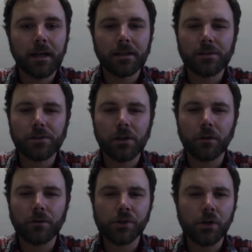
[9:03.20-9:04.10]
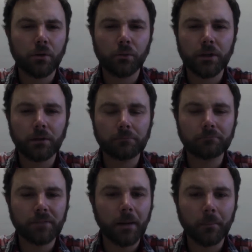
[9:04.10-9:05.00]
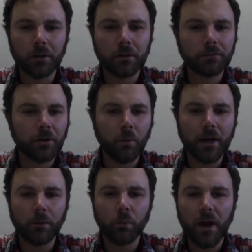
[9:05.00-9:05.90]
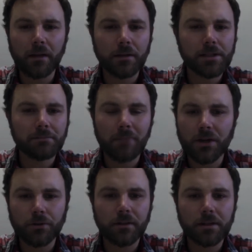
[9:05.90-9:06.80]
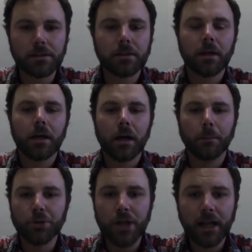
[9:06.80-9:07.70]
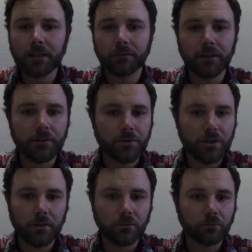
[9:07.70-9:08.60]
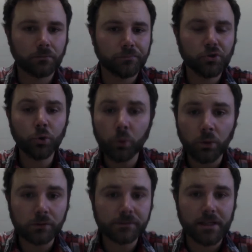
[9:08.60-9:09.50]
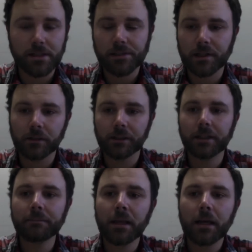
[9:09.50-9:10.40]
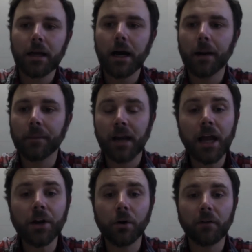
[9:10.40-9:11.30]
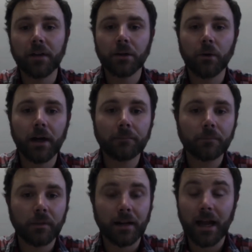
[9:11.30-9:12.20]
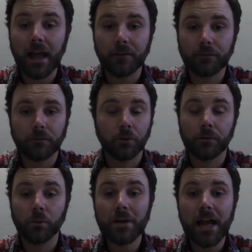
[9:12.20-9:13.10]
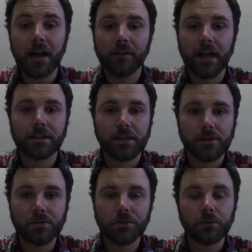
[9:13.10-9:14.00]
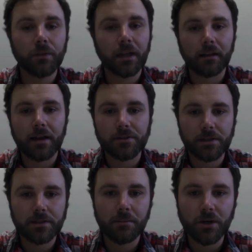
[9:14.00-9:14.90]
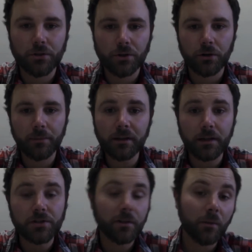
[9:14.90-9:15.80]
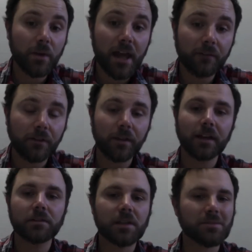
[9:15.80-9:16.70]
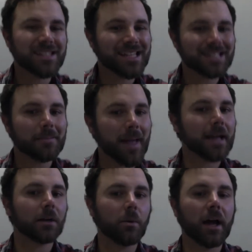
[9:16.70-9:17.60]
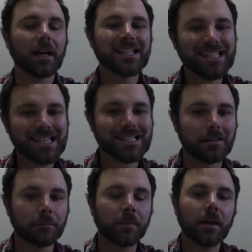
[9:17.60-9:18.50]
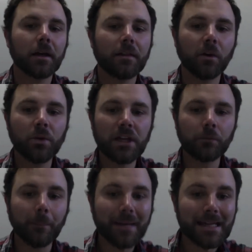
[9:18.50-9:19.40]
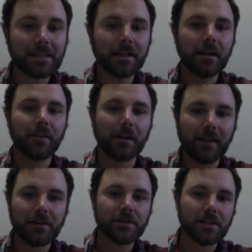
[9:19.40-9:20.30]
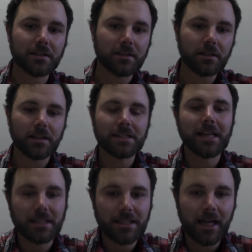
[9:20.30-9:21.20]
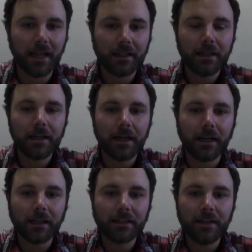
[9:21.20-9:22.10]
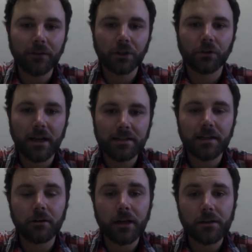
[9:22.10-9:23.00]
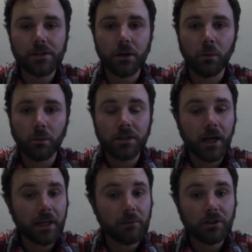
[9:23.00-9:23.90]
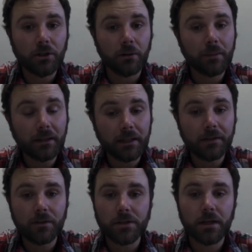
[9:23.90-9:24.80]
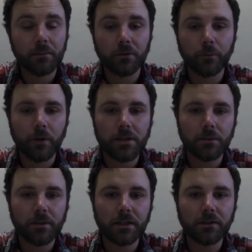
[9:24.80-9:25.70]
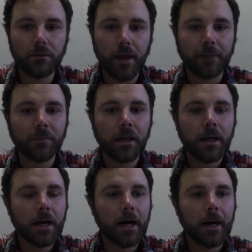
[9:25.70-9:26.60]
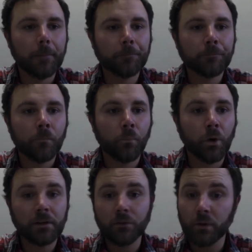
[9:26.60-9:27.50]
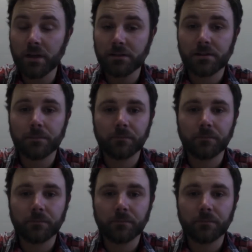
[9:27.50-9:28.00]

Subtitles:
And so there's no real number, no way to weigh this, measure this objectively. There's no tool necessarily that I know of anyway, that I have or that we have access to that allows us to measure durability. So then we have to think of some systematic way, a system that we can repeat that allows us to assess that given criteria. So when we're talking about durability, there's a number of ways that we could do that. One of the ways is,